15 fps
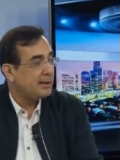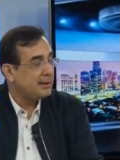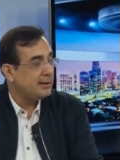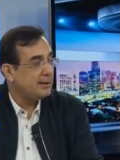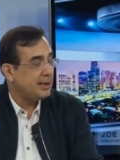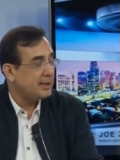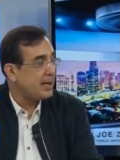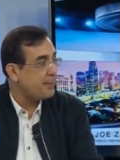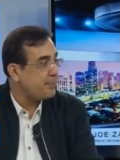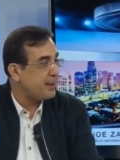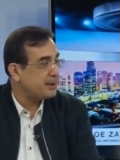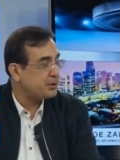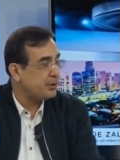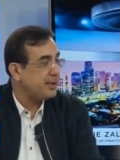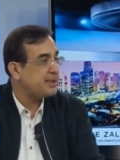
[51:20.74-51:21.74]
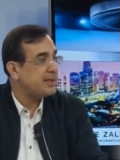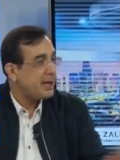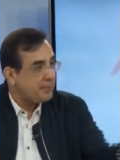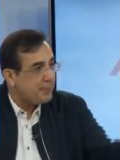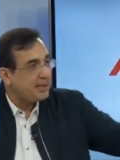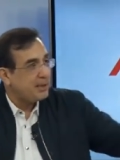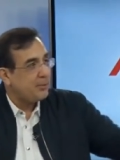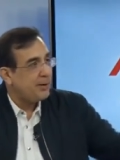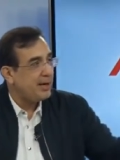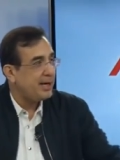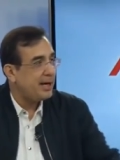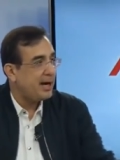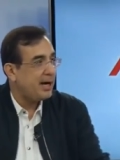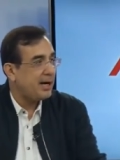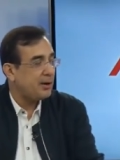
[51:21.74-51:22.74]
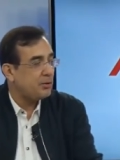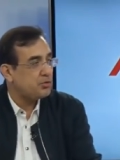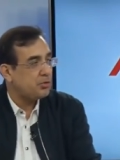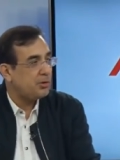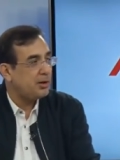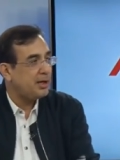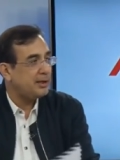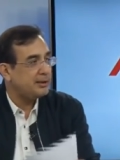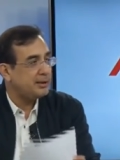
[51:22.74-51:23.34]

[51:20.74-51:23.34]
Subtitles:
the 10 peso range. And by the way, gusto ko lang